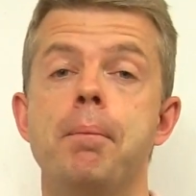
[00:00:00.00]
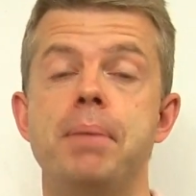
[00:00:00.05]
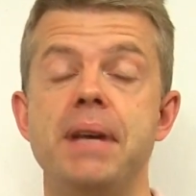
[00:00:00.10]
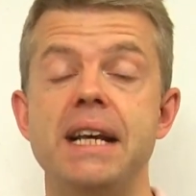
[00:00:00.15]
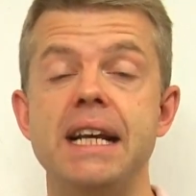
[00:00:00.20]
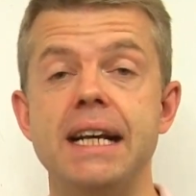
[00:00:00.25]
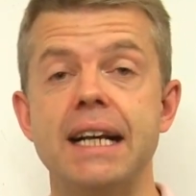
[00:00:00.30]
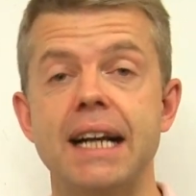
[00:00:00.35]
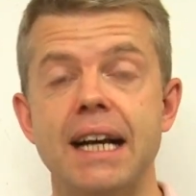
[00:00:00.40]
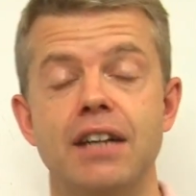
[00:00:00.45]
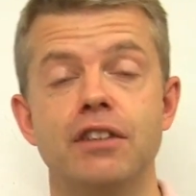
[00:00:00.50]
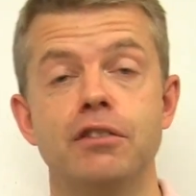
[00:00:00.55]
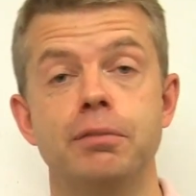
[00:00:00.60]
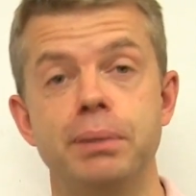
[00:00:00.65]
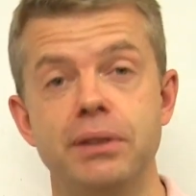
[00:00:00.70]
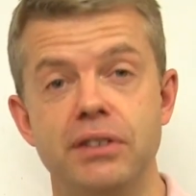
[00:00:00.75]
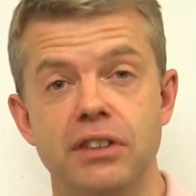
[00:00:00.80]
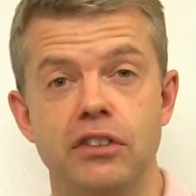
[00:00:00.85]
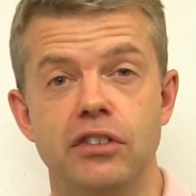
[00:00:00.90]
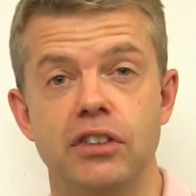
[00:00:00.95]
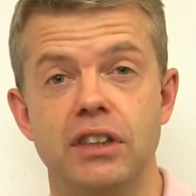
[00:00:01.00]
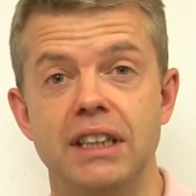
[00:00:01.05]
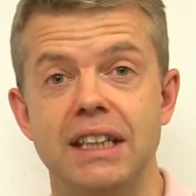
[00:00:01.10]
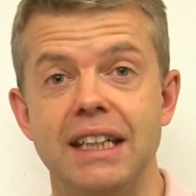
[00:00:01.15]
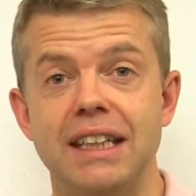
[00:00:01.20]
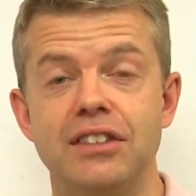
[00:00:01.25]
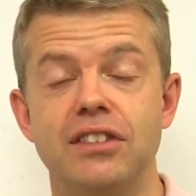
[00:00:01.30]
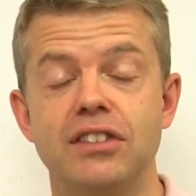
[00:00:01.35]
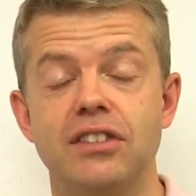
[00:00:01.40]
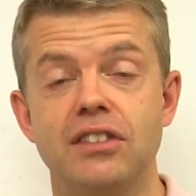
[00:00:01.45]
Being out of position
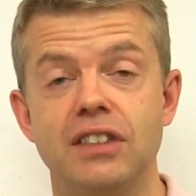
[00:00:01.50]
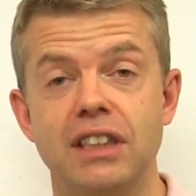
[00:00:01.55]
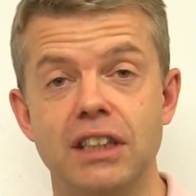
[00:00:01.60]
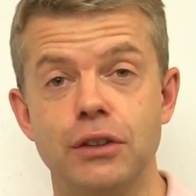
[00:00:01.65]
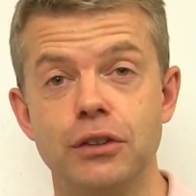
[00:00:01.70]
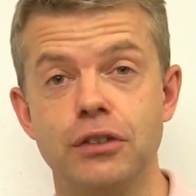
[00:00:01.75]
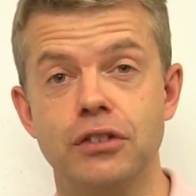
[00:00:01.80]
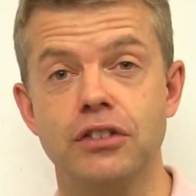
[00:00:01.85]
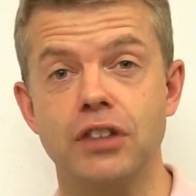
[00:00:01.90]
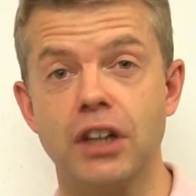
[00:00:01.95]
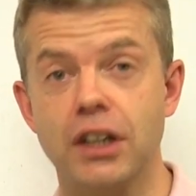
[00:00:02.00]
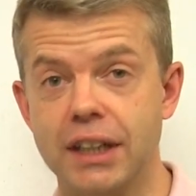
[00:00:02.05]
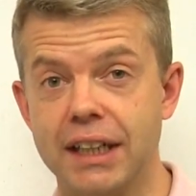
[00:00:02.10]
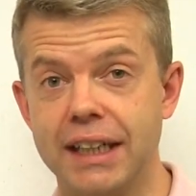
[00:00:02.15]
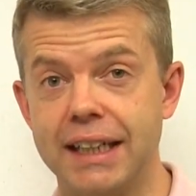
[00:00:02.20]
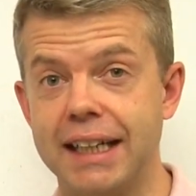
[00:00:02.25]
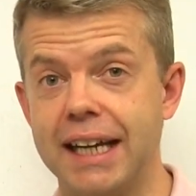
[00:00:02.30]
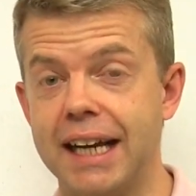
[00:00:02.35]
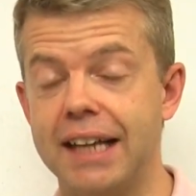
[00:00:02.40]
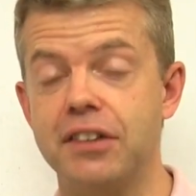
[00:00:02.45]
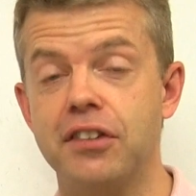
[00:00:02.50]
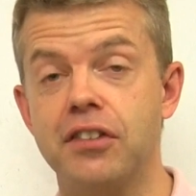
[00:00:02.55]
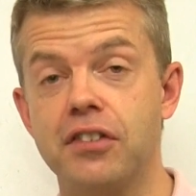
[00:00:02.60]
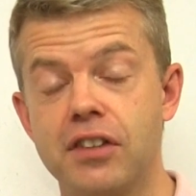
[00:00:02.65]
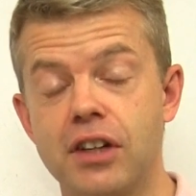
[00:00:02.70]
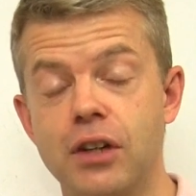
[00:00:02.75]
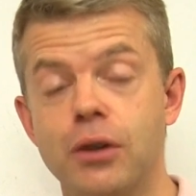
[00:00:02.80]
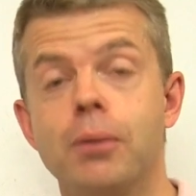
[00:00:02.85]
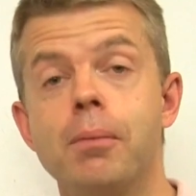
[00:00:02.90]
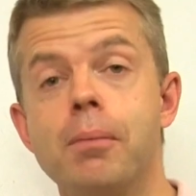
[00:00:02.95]
is still sucky. It
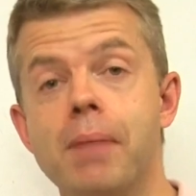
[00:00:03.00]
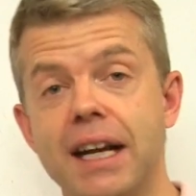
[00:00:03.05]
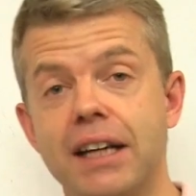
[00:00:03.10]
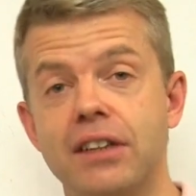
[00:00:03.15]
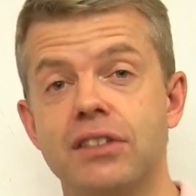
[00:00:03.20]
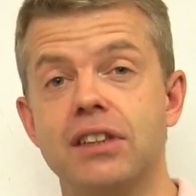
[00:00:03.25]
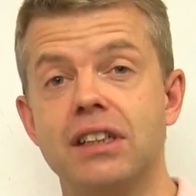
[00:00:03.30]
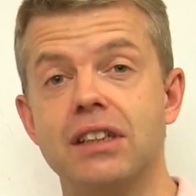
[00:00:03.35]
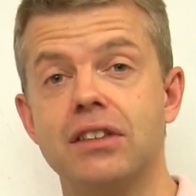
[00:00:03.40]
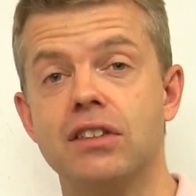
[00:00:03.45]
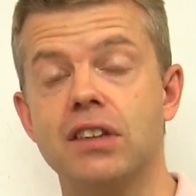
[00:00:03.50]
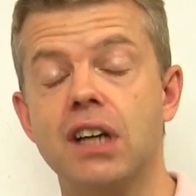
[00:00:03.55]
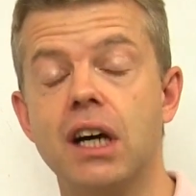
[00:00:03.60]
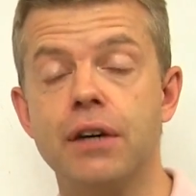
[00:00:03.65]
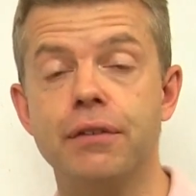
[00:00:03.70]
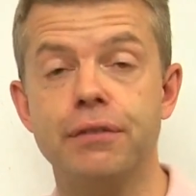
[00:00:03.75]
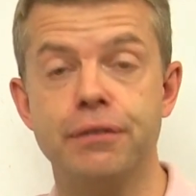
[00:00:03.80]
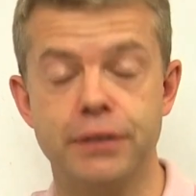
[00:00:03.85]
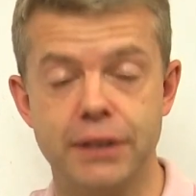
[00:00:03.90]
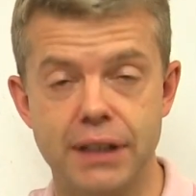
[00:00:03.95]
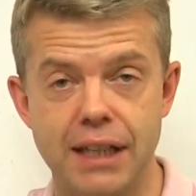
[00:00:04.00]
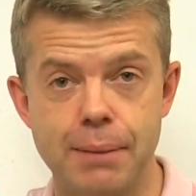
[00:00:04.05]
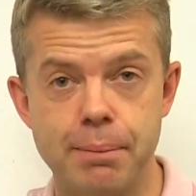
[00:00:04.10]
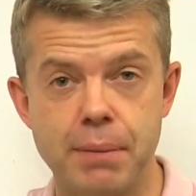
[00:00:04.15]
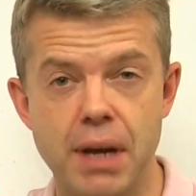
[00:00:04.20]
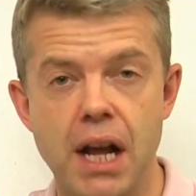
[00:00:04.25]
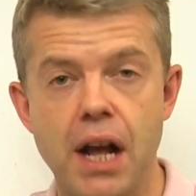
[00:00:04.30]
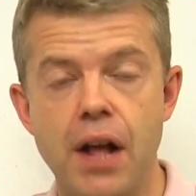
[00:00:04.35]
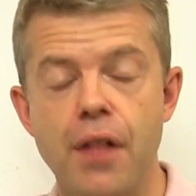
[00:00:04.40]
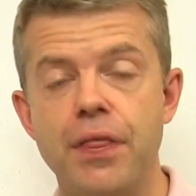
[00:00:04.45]
still makes it tough for them.